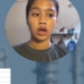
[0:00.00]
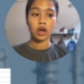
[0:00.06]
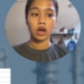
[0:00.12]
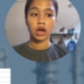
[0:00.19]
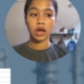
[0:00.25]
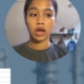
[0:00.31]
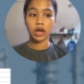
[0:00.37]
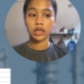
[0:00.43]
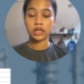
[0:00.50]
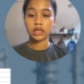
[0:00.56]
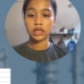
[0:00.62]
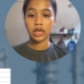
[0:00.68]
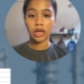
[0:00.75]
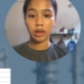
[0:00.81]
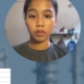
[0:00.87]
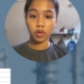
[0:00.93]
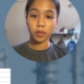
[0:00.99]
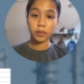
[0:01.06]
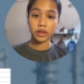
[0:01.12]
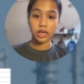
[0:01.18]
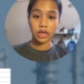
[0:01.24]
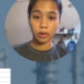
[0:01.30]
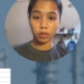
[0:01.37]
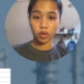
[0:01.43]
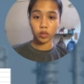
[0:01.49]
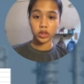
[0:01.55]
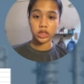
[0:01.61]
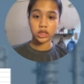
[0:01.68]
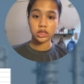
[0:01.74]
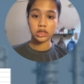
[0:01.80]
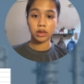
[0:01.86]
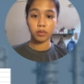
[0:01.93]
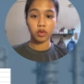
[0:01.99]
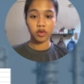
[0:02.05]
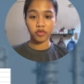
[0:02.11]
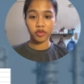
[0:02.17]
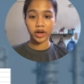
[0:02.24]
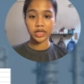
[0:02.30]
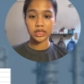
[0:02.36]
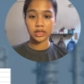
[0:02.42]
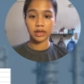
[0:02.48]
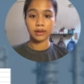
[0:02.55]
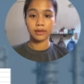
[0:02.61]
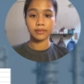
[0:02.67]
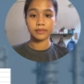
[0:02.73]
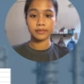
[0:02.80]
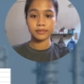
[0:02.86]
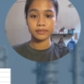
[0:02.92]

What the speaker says: the kmol per kmol, which is the mole fraction.